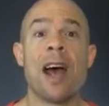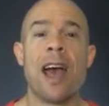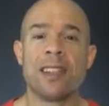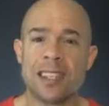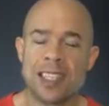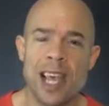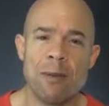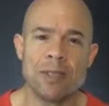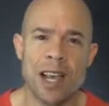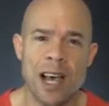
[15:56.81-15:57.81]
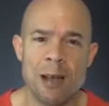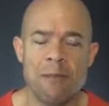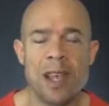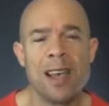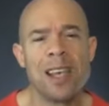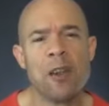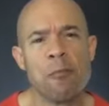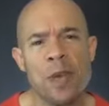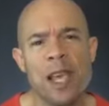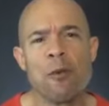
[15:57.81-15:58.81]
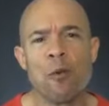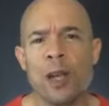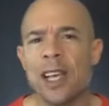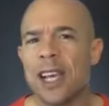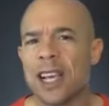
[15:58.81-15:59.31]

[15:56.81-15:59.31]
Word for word: At the same time, you know, being really